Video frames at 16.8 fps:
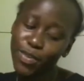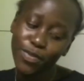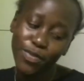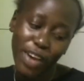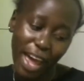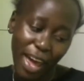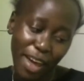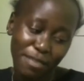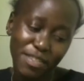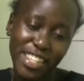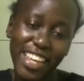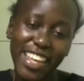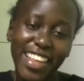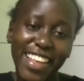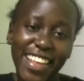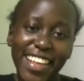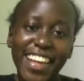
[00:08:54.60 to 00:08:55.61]
vibes.
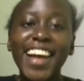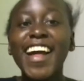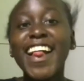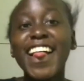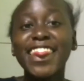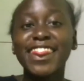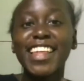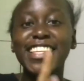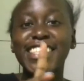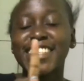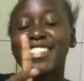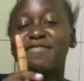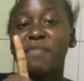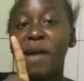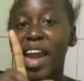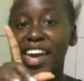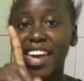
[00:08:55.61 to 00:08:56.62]
This
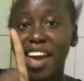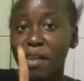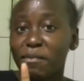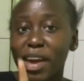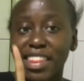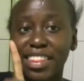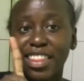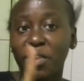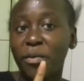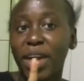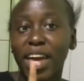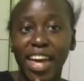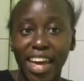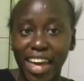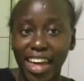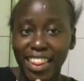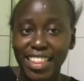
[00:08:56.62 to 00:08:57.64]
is my year, by the
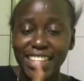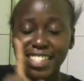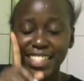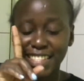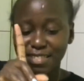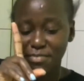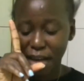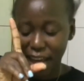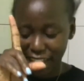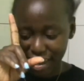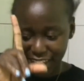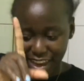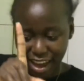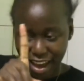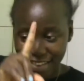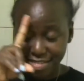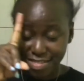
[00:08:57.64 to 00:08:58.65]
way. This
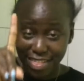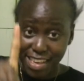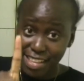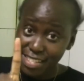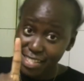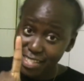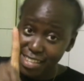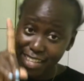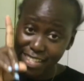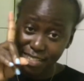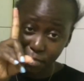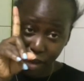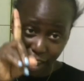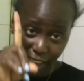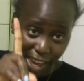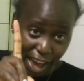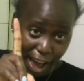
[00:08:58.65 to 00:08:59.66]
is
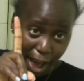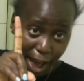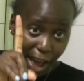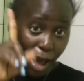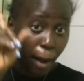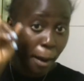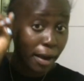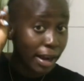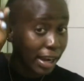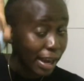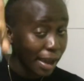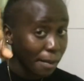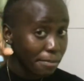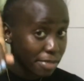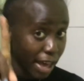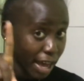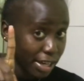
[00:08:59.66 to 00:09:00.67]
my year.
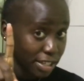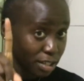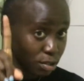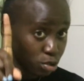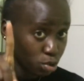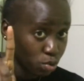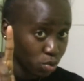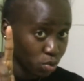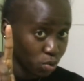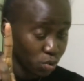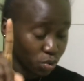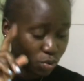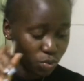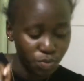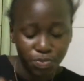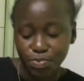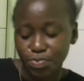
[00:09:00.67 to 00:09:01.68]
Claim that too.
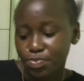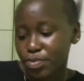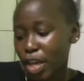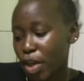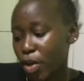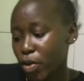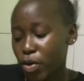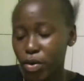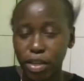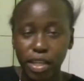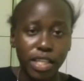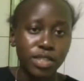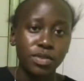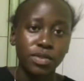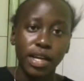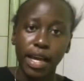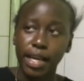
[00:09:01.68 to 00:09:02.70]
Okay,
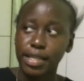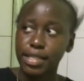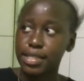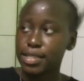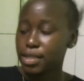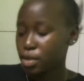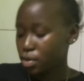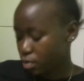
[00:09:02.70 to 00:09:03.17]
so guys,